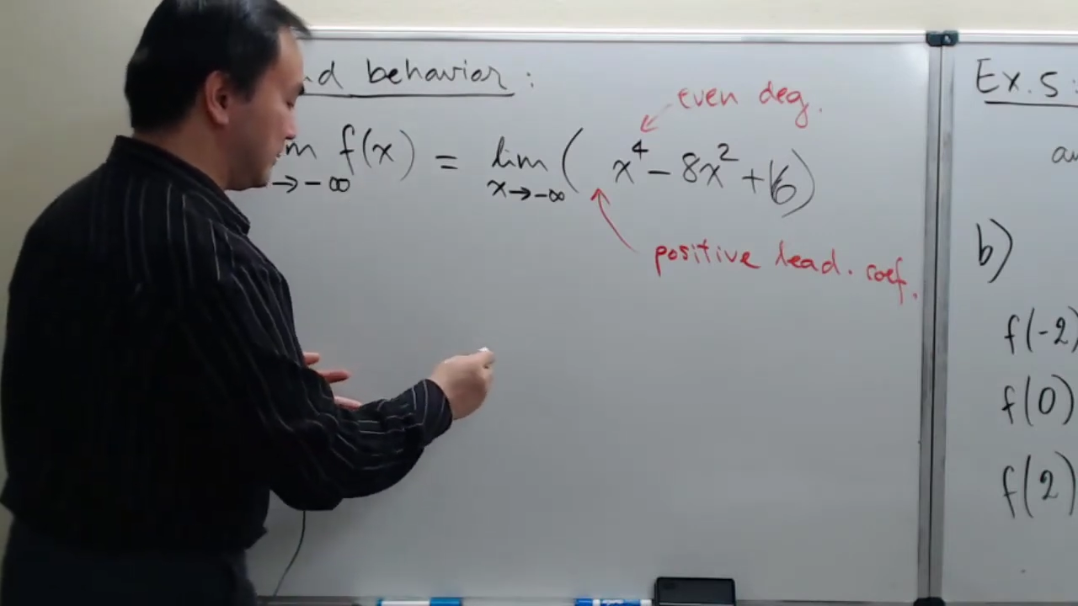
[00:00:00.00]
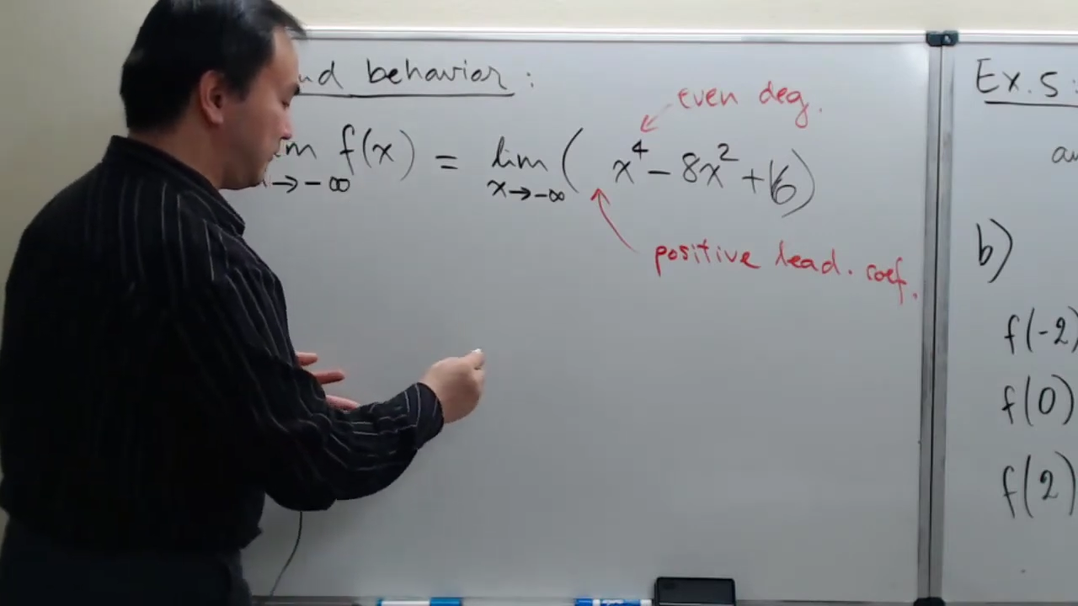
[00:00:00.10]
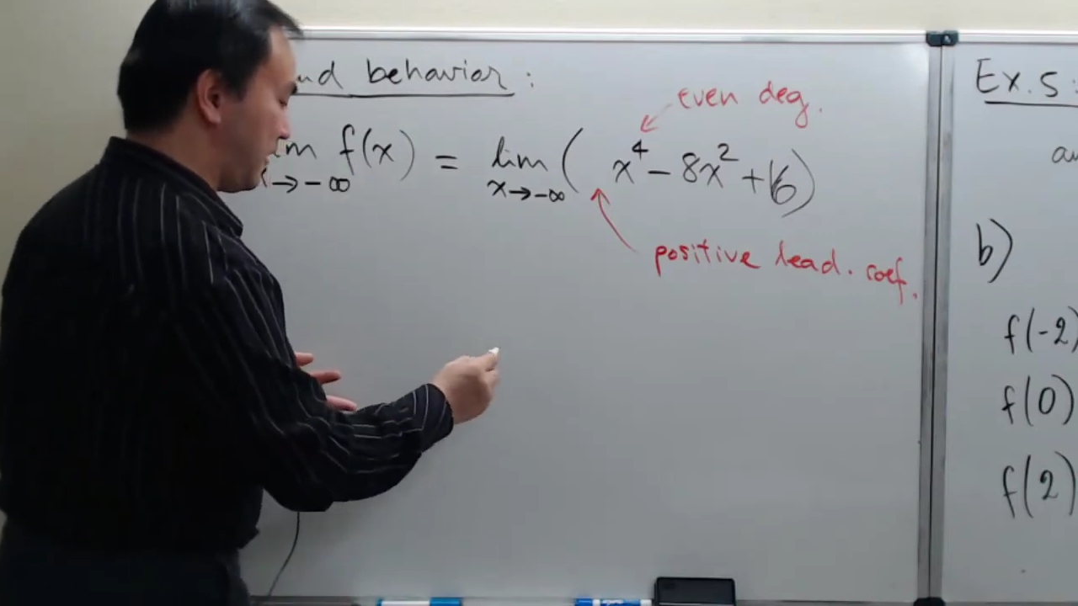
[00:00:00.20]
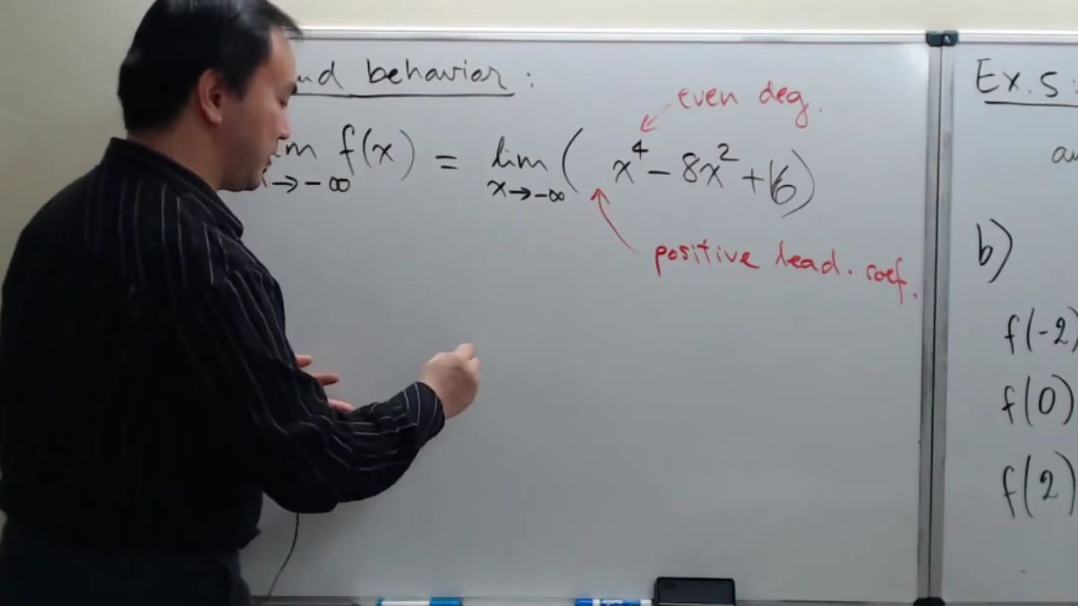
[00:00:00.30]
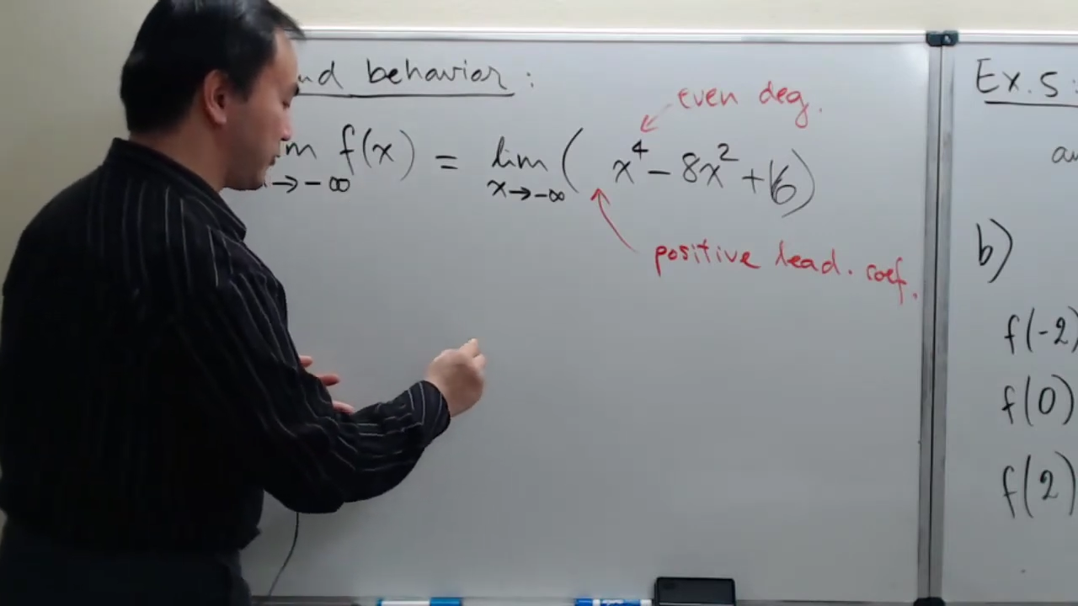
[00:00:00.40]

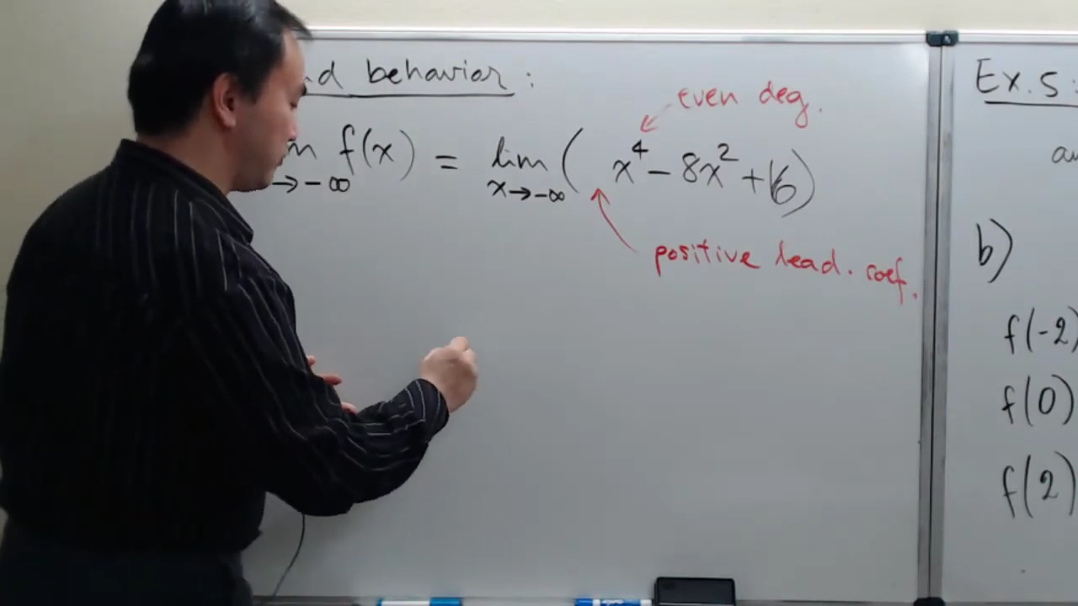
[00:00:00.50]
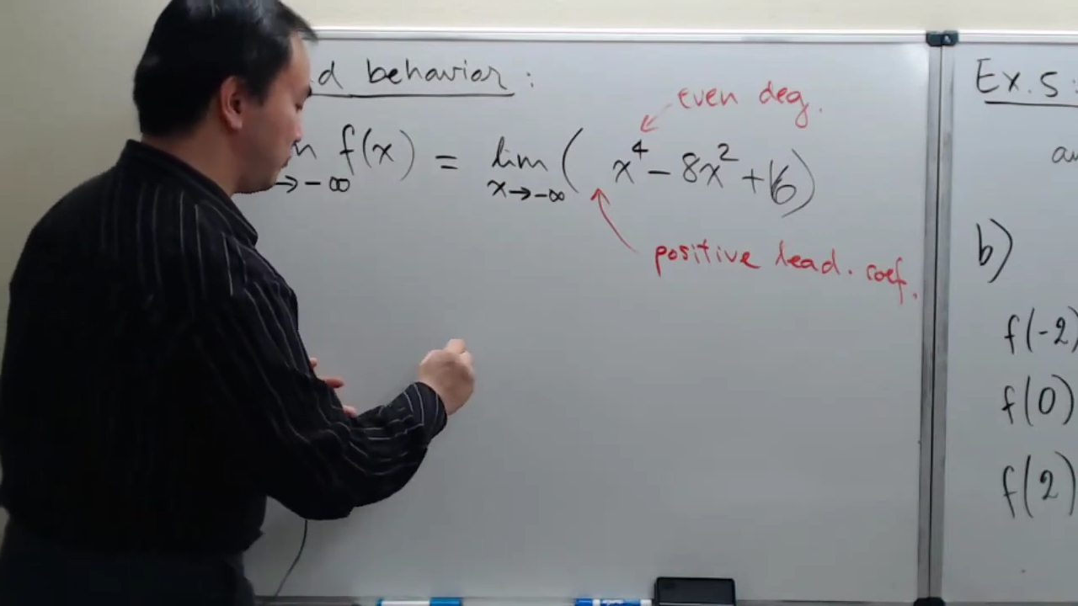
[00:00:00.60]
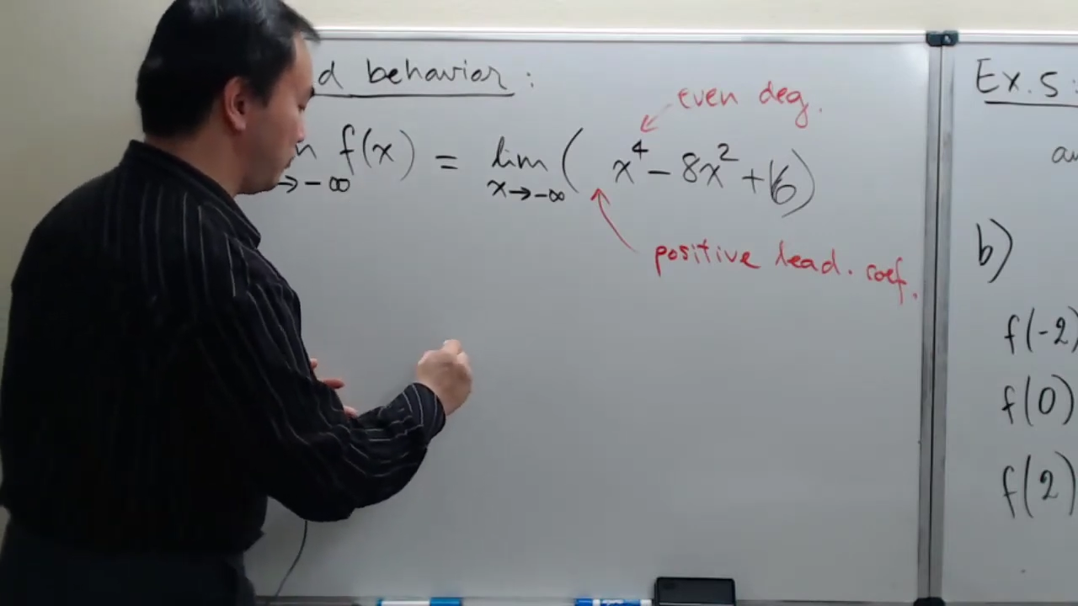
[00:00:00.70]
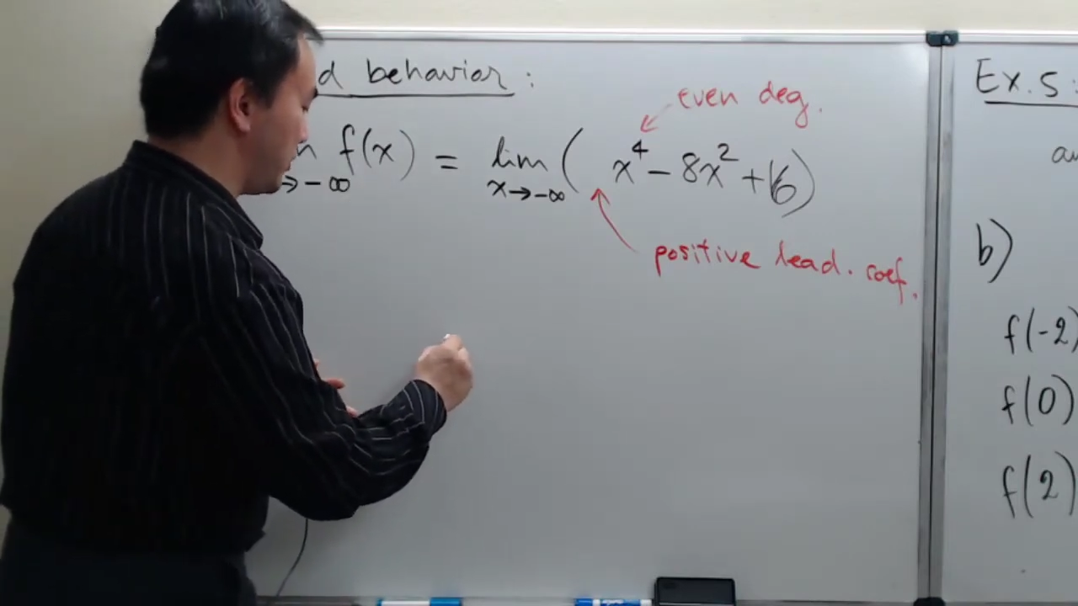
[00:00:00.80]
function,